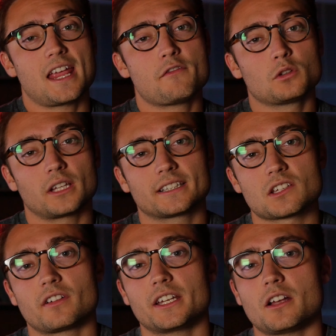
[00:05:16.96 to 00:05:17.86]
If you like
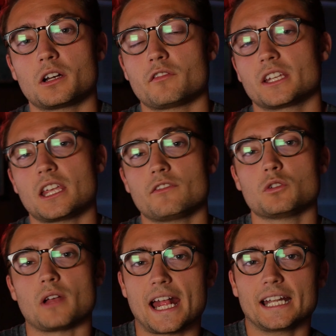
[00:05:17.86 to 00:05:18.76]
this video and if it gave
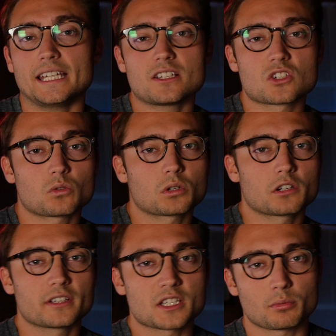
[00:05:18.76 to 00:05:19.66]
you any sort
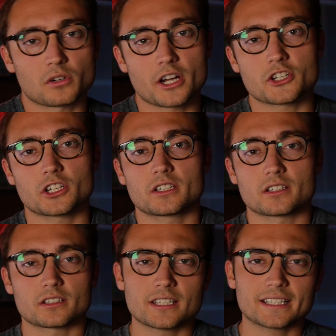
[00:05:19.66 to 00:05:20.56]
of inspiration
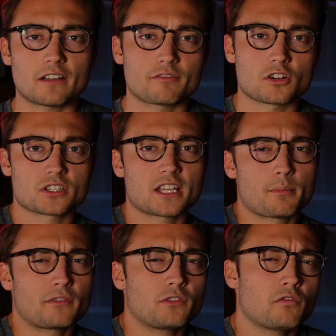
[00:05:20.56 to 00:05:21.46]
to take that first
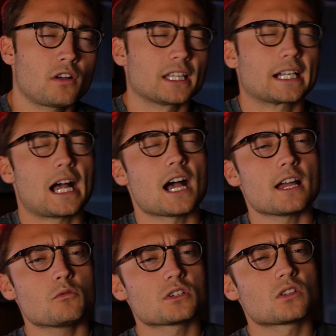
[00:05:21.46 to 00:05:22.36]
step, if you felt like
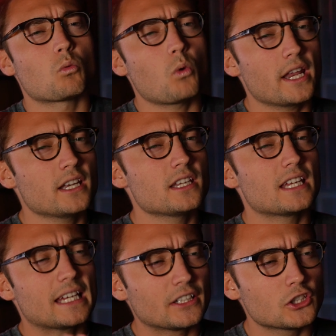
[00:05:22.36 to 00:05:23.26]
I was the wind
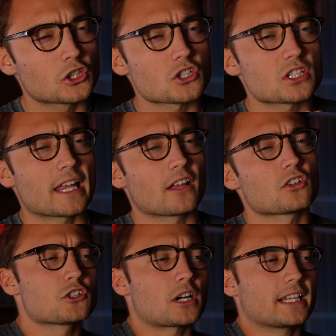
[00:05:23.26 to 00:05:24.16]
in your
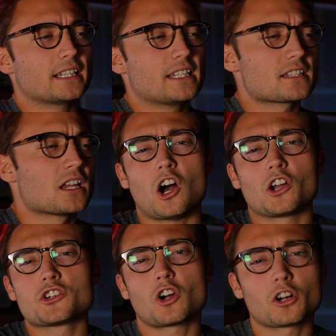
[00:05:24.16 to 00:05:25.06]
sails, treading these
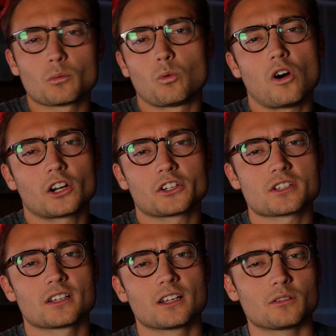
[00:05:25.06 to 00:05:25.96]
uncharted
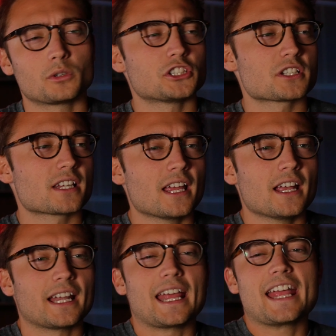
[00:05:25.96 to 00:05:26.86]
waters, which is
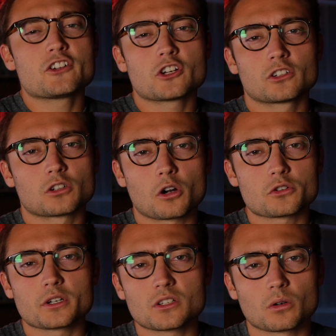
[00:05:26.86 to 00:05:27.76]
an Asian
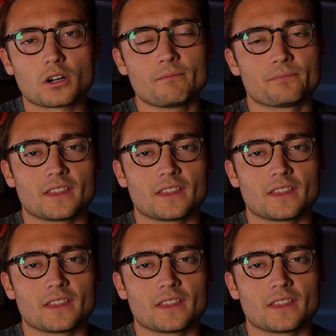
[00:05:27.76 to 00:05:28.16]
grocery store,